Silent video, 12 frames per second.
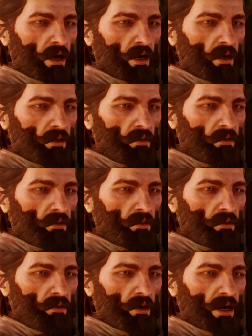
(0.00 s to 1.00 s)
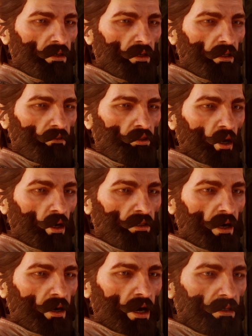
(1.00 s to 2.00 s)
and I think I've
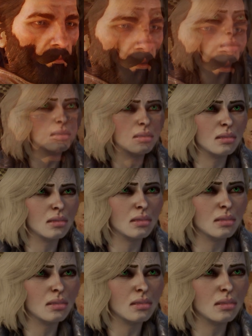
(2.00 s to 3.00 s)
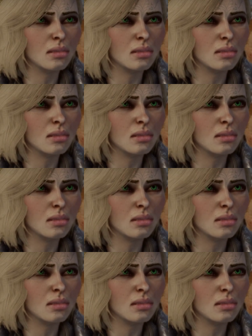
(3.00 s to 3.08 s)
chosen the right person to walk with.